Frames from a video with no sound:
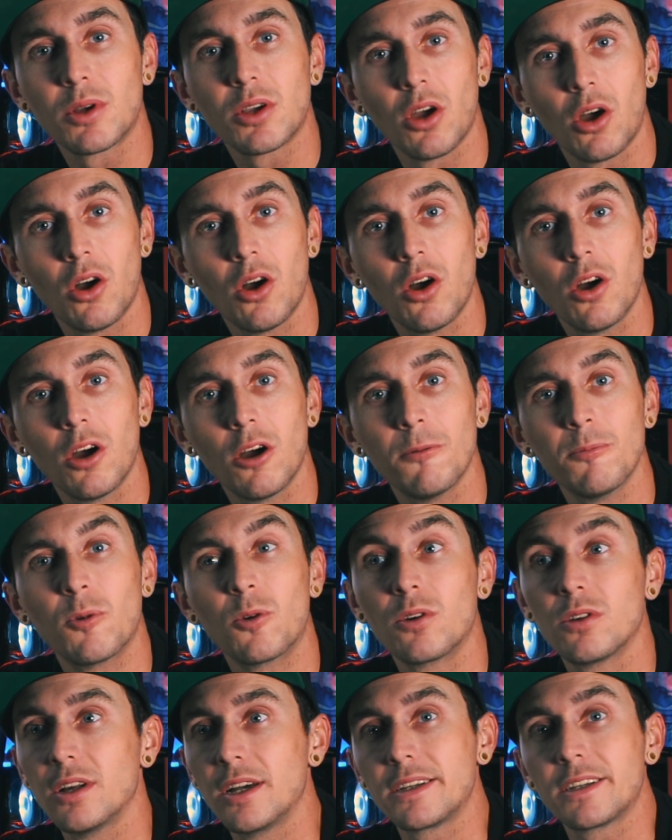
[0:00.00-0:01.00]
calm
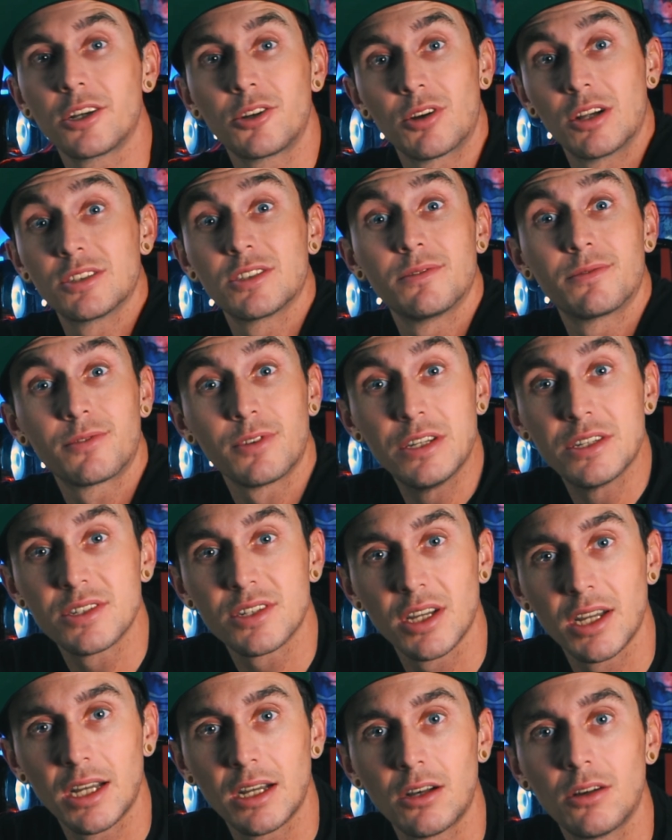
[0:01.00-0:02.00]
or like aggressive
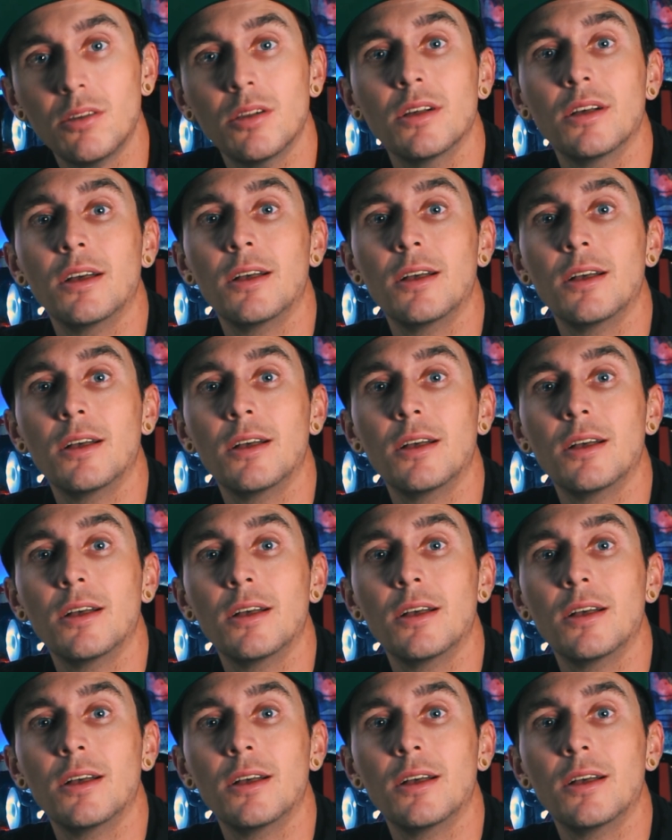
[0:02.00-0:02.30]
freestyle.